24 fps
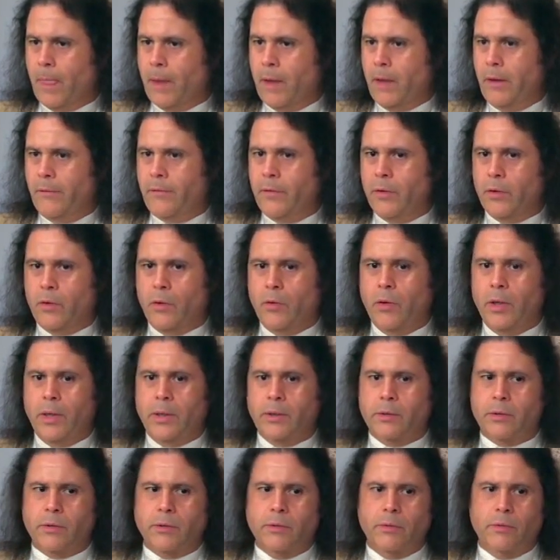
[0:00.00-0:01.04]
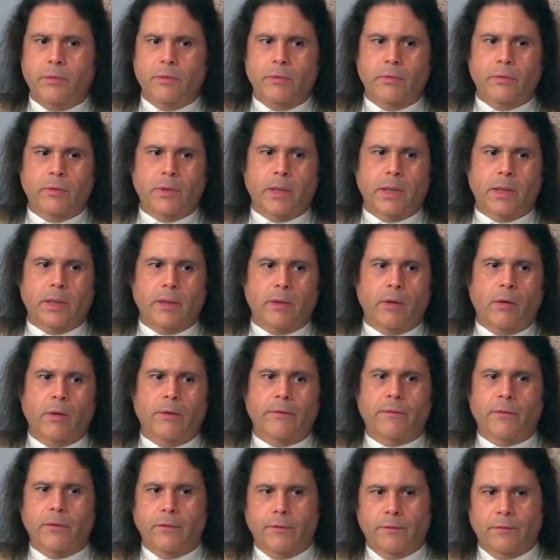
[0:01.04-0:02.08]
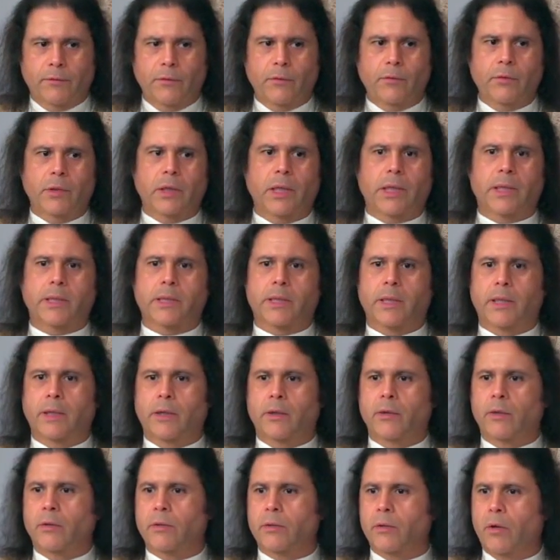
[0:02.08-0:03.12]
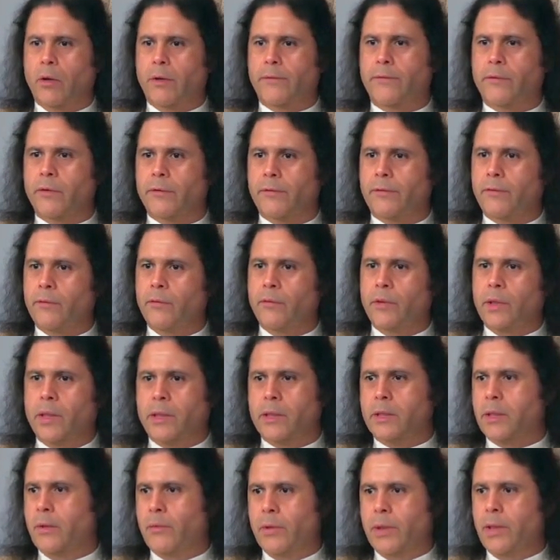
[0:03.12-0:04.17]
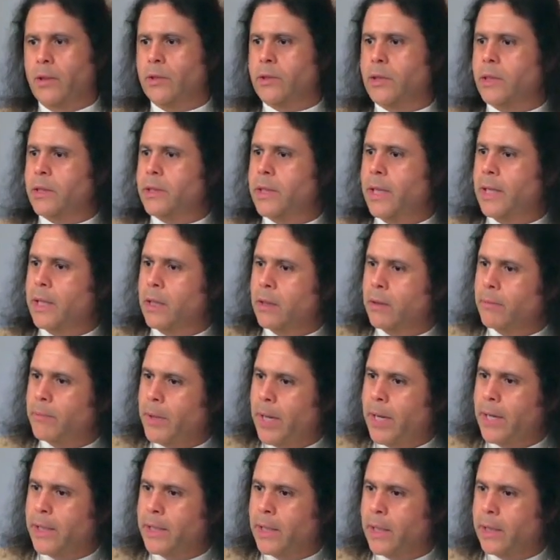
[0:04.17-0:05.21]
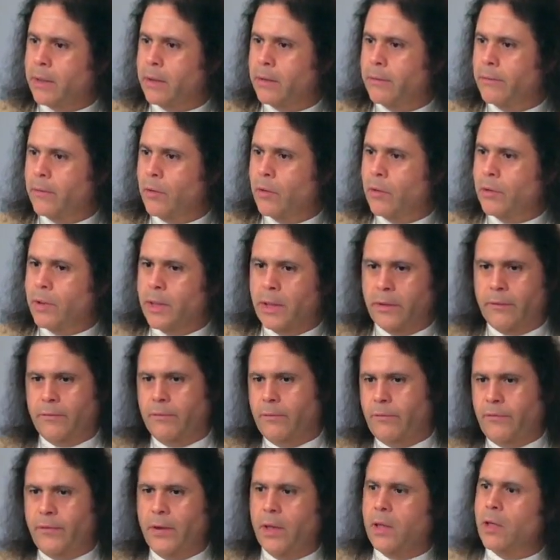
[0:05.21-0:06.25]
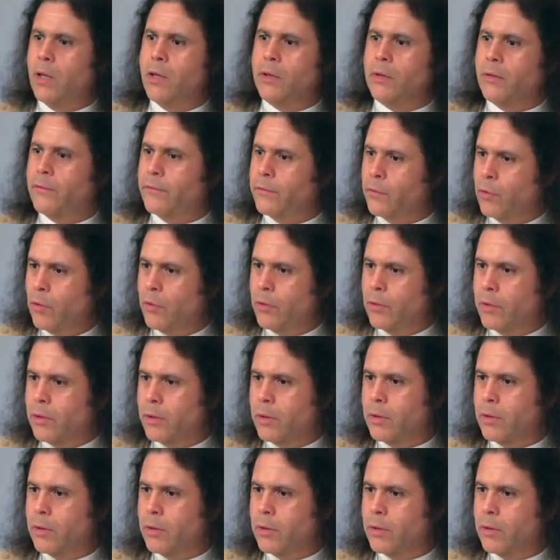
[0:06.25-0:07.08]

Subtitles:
If you're going to offer food, let's say, you don't offer food that someone else has taken a bite out of or that fell on the floor